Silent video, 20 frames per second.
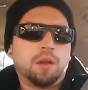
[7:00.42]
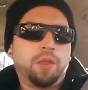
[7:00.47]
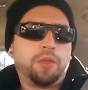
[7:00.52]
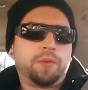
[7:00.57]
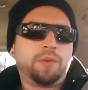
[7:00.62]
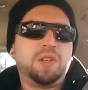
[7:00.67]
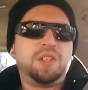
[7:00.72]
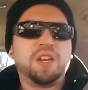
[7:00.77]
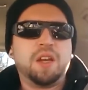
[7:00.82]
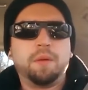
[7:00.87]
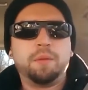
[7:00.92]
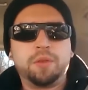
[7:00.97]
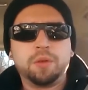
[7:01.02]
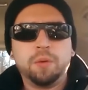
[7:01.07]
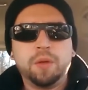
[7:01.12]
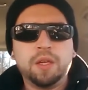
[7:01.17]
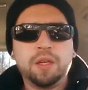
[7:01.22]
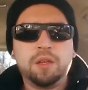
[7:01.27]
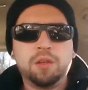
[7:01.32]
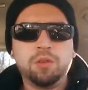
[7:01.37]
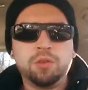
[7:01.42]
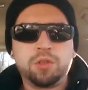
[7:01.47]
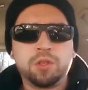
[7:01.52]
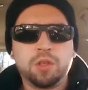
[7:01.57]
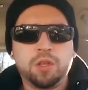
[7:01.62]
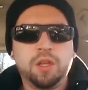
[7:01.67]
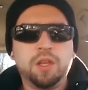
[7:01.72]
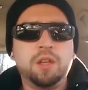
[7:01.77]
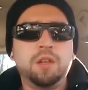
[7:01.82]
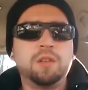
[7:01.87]
3 times a week
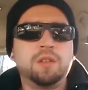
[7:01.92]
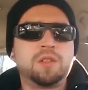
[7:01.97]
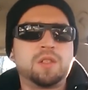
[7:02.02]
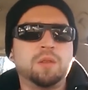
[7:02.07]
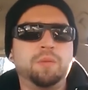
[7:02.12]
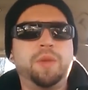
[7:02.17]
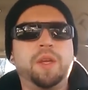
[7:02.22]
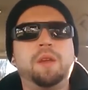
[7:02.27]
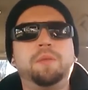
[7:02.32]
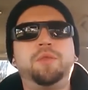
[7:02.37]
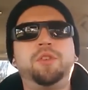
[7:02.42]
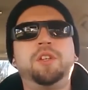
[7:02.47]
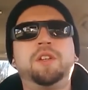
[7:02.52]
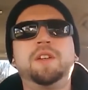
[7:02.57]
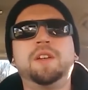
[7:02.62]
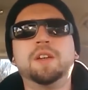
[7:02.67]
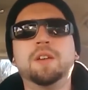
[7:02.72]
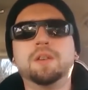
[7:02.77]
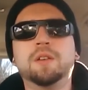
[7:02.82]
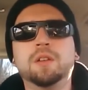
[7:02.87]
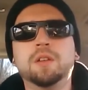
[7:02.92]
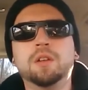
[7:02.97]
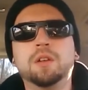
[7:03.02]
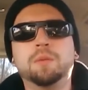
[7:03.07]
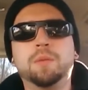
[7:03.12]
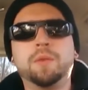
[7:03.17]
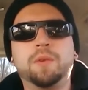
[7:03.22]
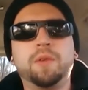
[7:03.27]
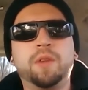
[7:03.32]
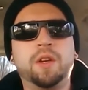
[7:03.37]
usually. Sometimes she can go a
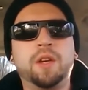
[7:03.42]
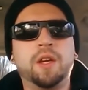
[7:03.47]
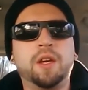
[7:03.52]
little more than